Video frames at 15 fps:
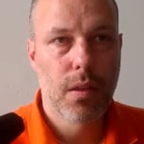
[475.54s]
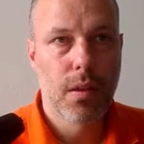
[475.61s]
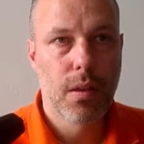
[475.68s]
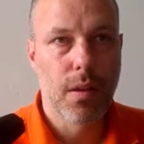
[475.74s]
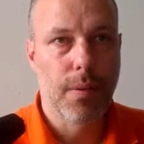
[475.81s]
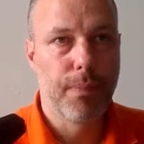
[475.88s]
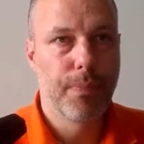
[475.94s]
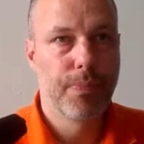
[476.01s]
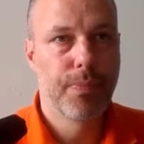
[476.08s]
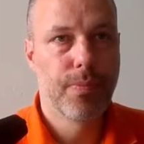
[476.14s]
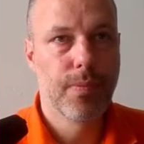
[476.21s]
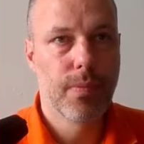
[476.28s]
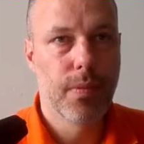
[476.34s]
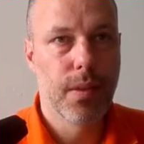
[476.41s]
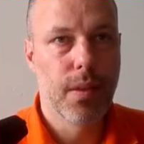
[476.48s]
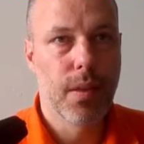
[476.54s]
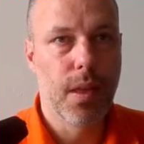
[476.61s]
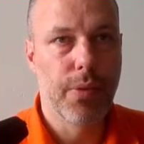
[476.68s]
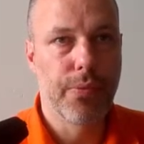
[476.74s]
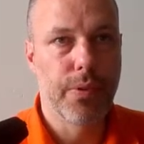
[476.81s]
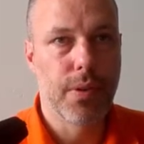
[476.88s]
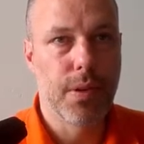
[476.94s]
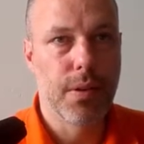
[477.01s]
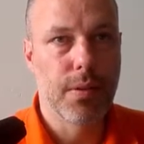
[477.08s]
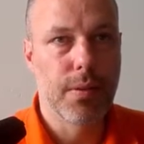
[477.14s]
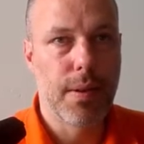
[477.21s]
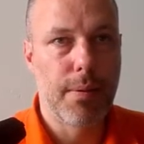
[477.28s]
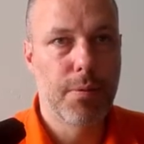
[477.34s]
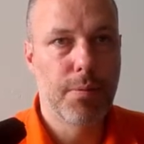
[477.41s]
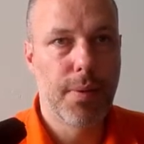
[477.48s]
Ah, I forgot the
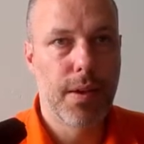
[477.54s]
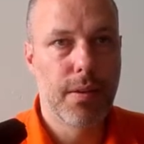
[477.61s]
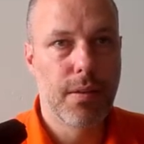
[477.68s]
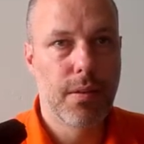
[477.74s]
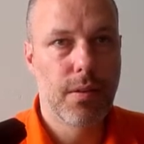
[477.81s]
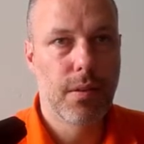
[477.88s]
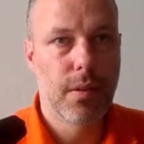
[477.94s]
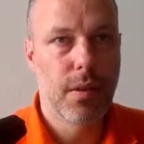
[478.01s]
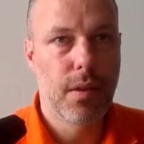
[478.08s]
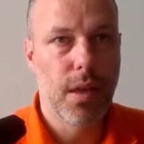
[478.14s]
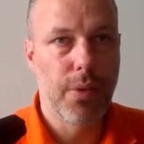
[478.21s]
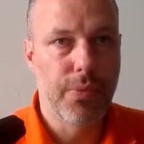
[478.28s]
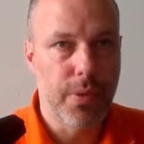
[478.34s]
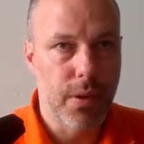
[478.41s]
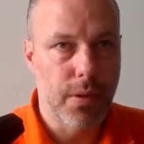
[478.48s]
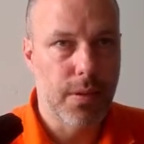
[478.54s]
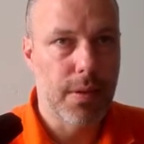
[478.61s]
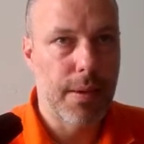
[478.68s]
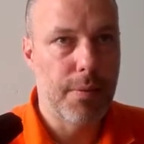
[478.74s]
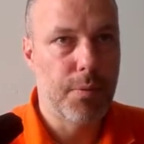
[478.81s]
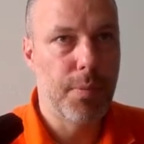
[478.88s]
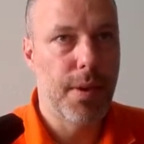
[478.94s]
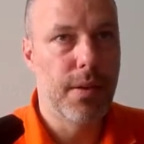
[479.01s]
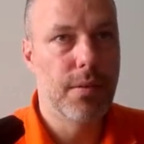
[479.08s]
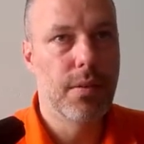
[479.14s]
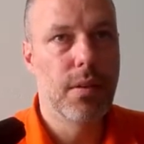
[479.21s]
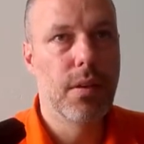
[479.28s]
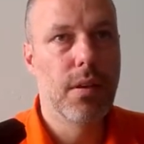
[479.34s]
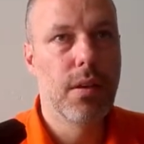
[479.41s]
namespace. I forgot the namespace.